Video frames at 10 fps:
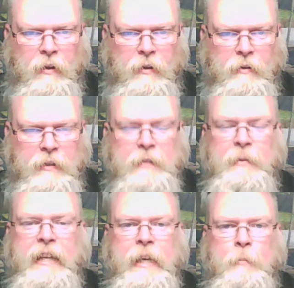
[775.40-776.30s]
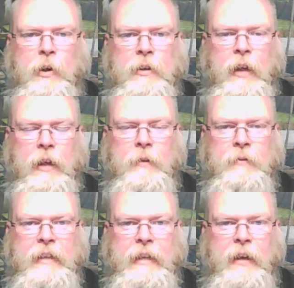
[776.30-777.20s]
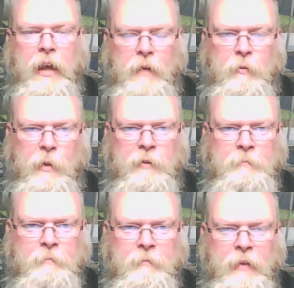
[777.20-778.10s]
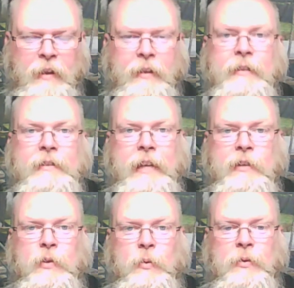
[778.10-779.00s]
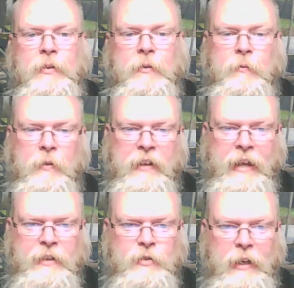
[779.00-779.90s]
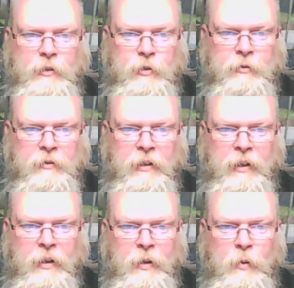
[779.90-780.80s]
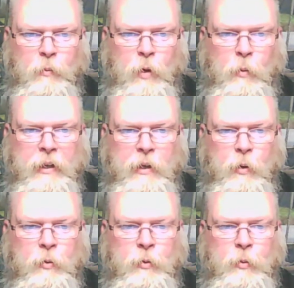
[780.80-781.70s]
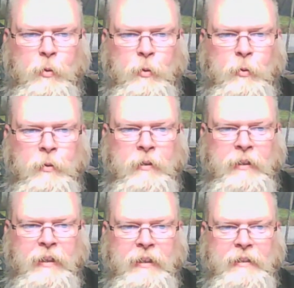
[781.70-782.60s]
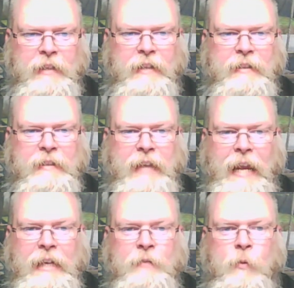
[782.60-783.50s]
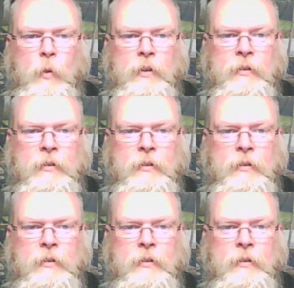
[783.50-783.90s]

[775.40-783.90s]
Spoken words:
This is the beginning part of the Havamal. Stay tuned for the next section, where we go through stanzas 84